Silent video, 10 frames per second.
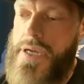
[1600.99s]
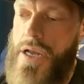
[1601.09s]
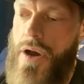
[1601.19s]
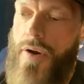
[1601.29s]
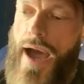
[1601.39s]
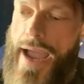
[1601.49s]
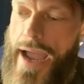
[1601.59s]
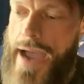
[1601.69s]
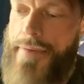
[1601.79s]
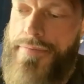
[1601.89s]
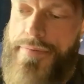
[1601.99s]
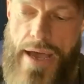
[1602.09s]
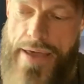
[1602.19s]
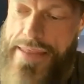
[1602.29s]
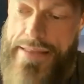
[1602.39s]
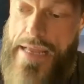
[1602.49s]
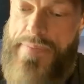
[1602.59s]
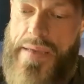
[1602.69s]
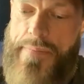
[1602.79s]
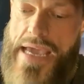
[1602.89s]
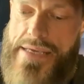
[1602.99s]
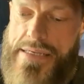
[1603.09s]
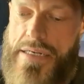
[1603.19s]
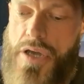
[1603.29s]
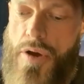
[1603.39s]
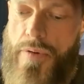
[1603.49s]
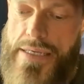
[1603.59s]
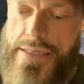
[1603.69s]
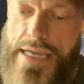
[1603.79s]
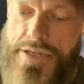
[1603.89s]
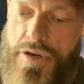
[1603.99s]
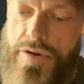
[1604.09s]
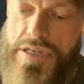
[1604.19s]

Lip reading: You know, I think that'd be amazing to go in as Edge and